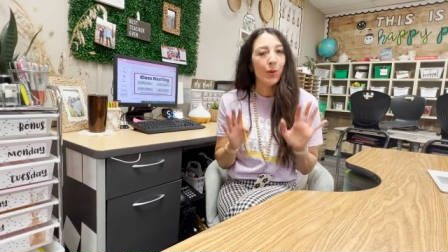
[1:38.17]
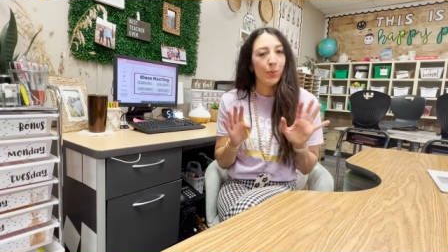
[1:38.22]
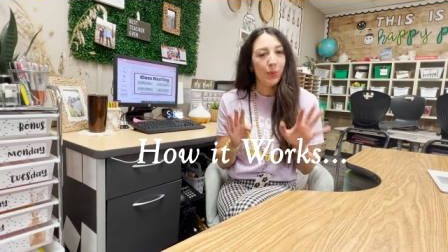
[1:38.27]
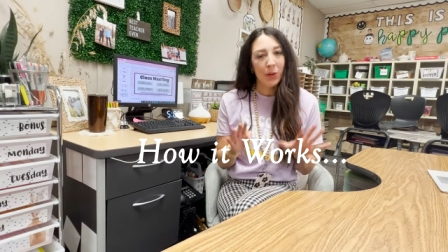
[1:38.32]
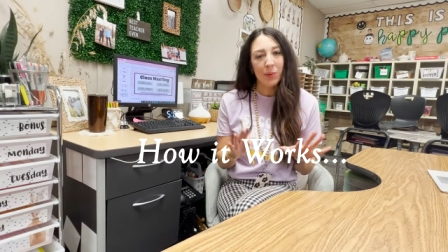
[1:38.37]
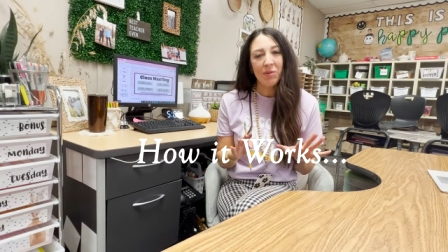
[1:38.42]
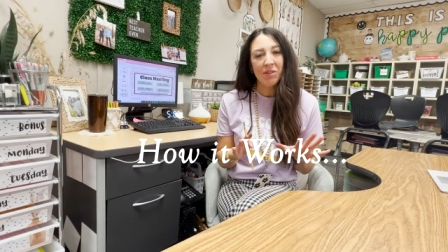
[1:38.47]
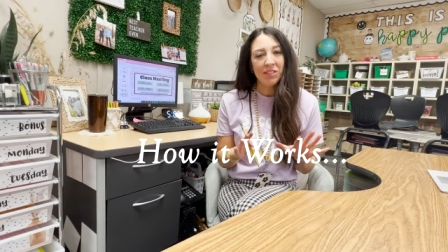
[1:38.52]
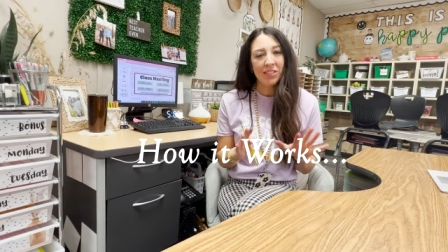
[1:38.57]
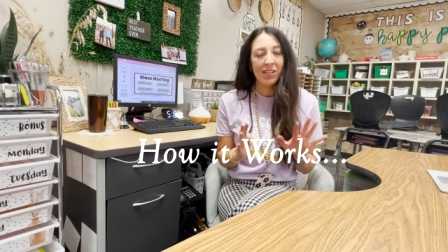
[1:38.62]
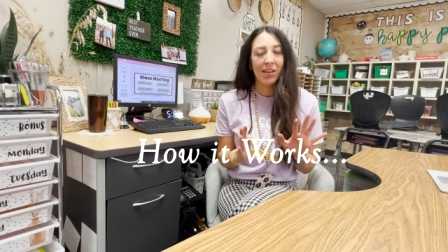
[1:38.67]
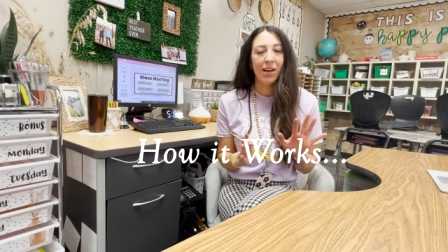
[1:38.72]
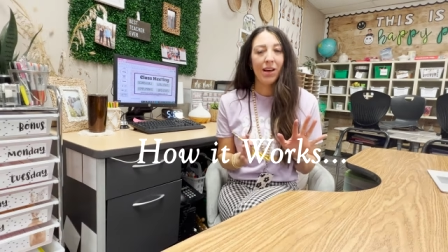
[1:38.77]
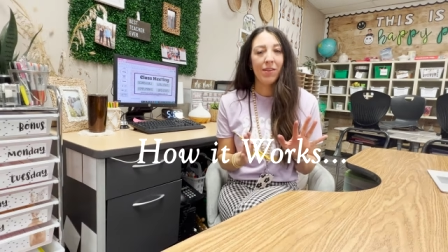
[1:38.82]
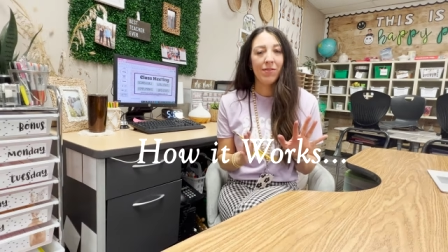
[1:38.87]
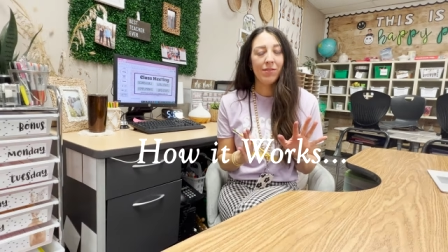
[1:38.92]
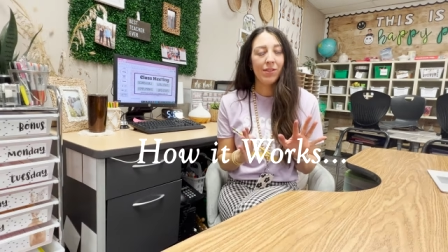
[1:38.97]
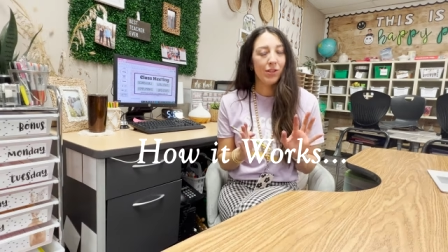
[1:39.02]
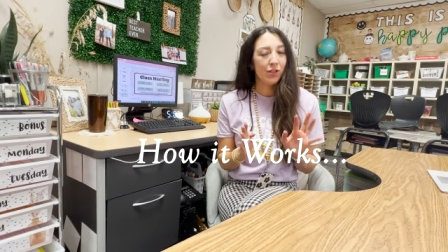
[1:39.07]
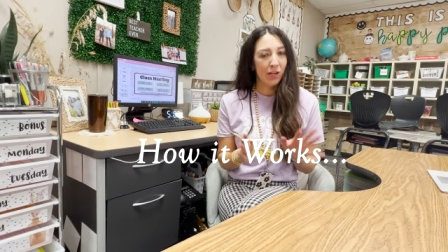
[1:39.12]
premise
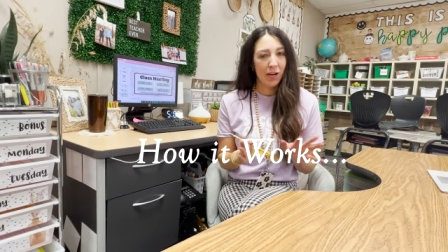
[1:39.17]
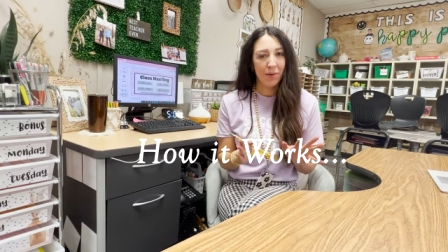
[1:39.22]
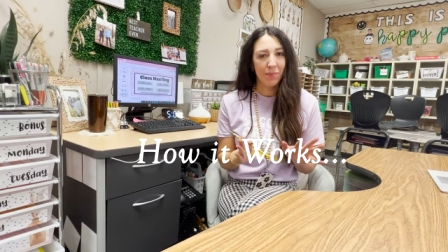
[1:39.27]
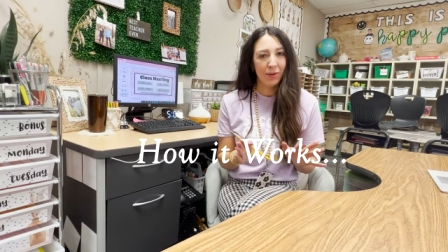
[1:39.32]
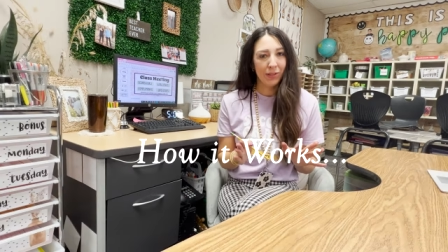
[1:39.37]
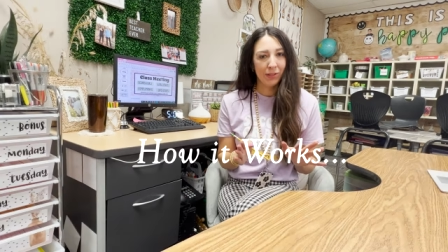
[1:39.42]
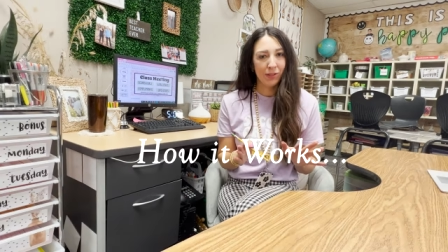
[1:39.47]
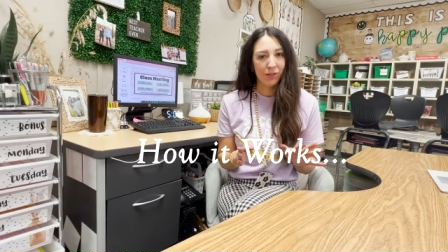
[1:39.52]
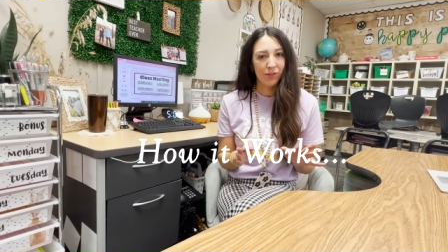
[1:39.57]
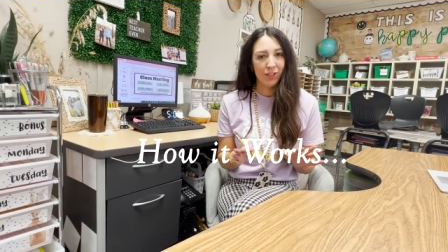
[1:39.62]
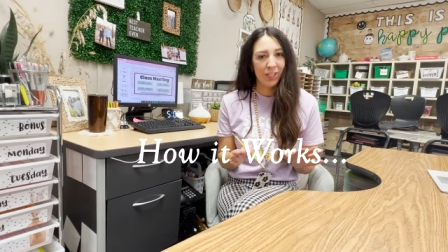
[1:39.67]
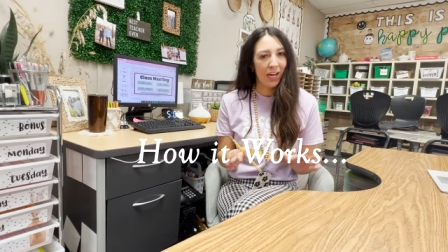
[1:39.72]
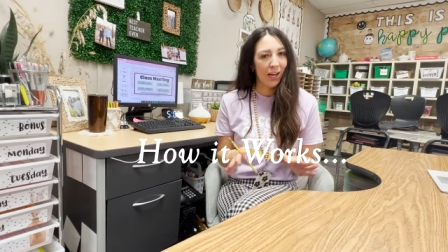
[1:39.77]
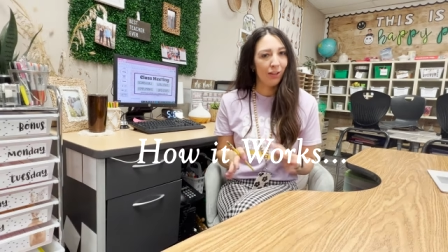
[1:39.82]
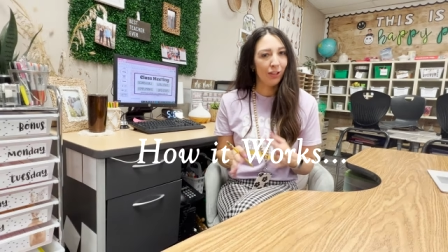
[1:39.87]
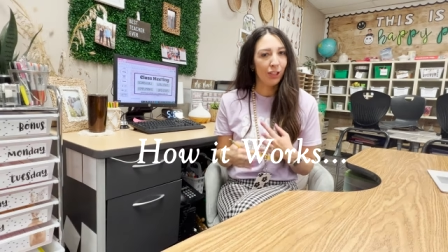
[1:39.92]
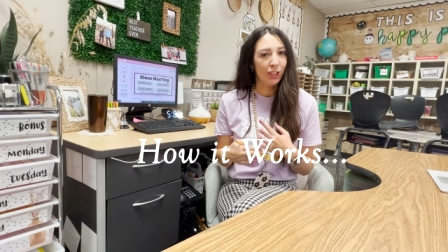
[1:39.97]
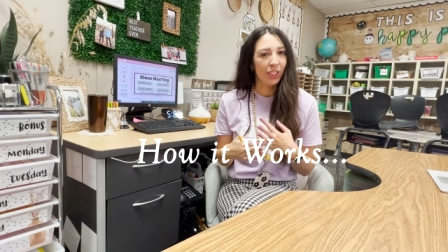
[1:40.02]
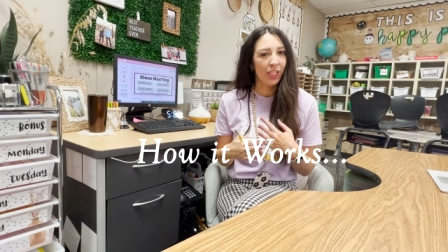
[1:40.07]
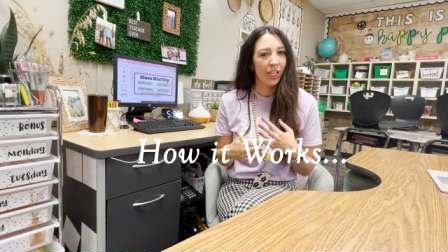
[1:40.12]
of the Great Pencil
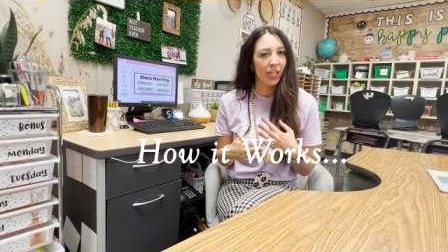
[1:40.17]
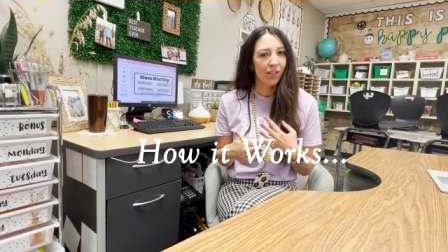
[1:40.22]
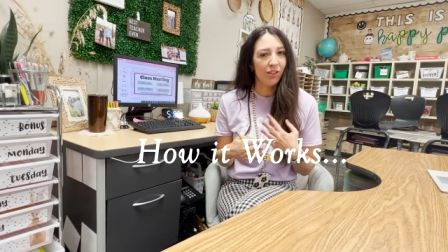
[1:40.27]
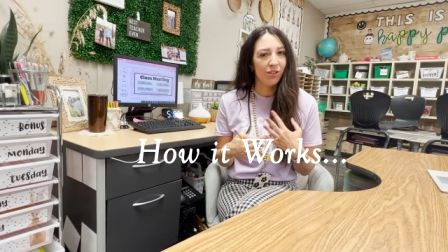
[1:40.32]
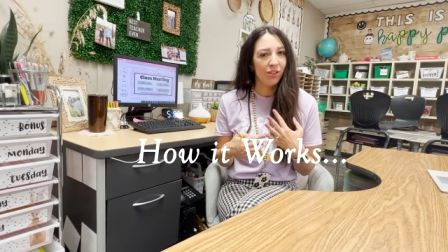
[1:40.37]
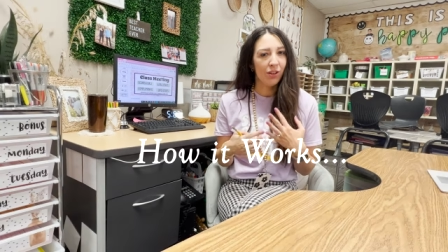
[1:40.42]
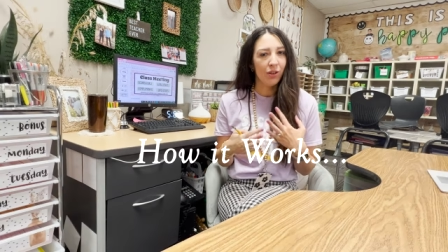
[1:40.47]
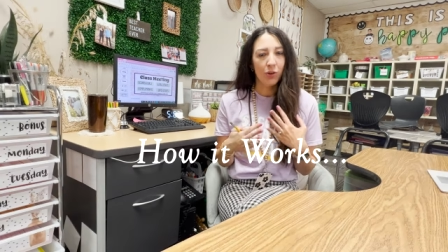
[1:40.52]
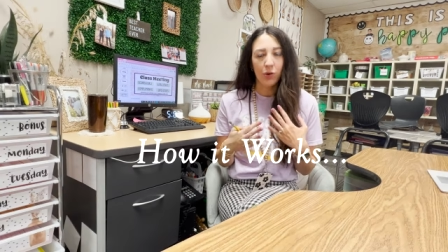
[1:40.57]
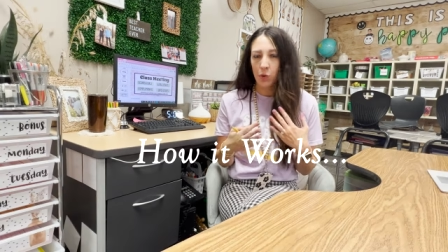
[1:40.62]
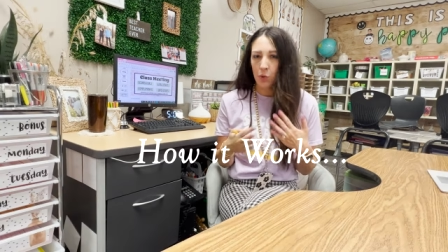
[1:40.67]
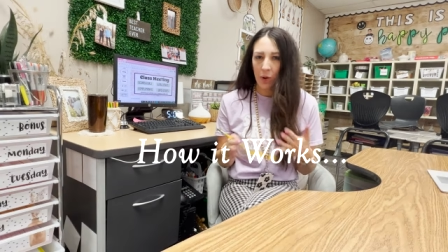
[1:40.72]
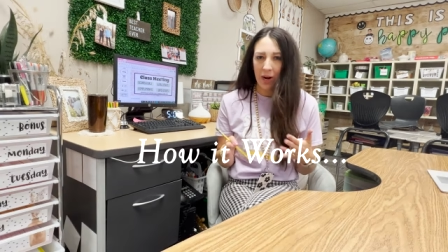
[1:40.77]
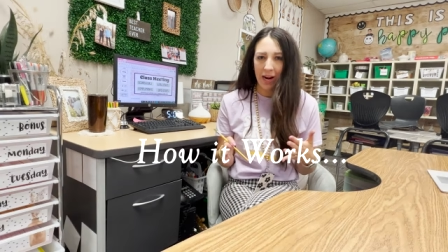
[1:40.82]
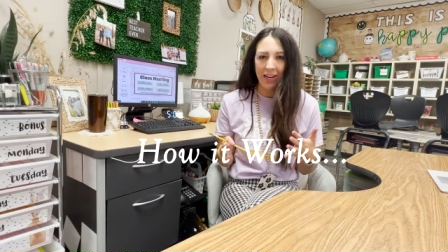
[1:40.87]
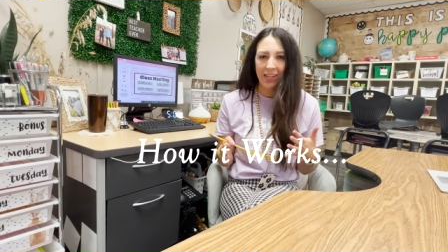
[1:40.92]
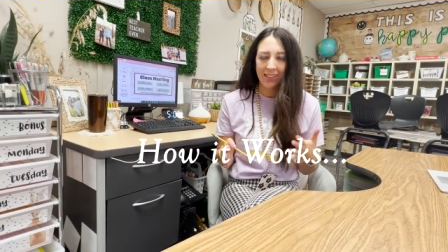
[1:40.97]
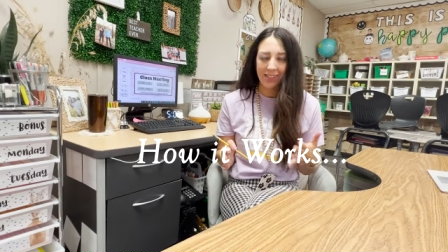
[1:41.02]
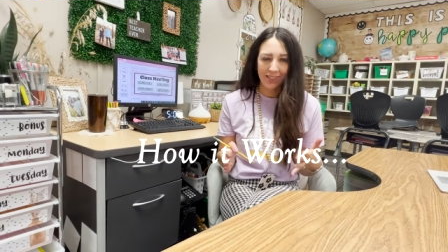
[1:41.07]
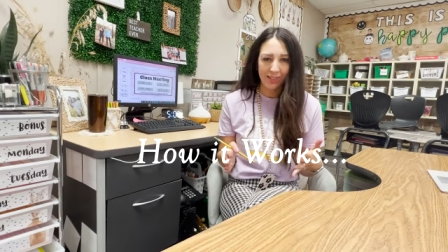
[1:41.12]
Challenge is
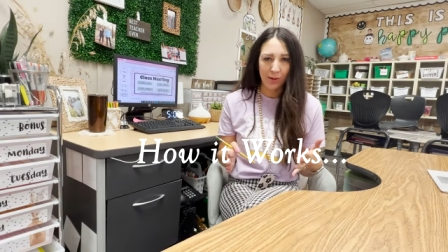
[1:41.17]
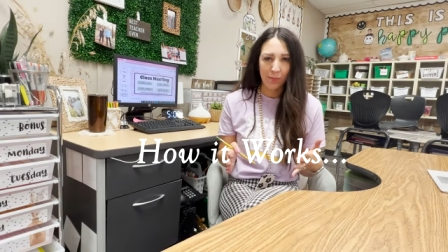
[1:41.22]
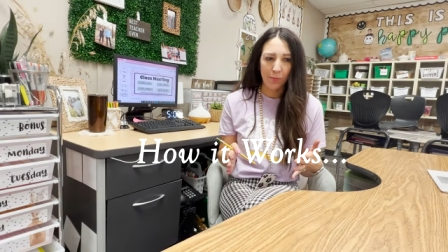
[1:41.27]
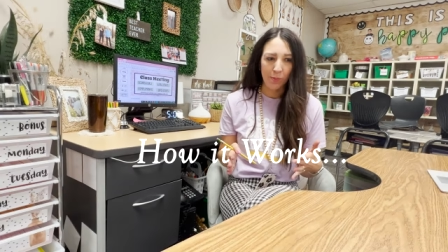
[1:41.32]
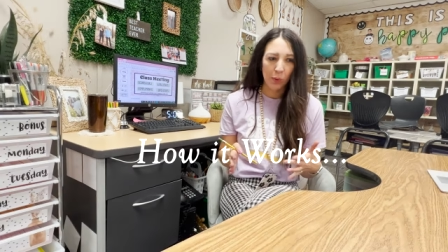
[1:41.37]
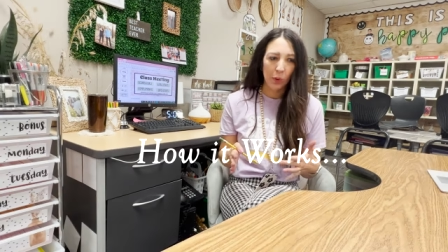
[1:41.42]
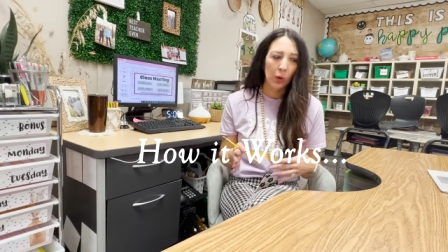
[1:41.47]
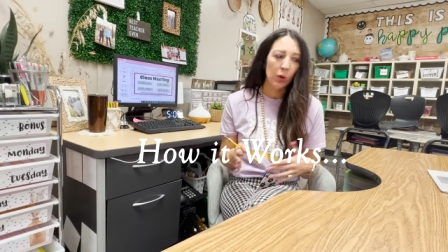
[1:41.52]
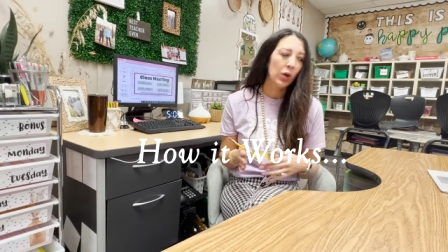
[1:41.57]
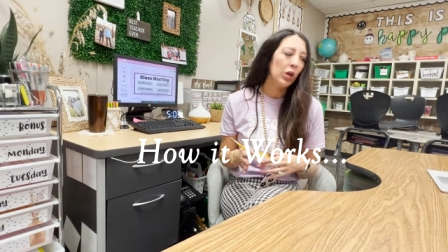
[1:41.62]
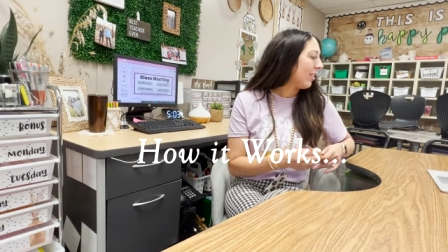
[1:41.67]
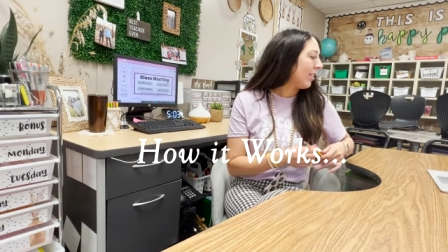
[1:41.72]
quite simple.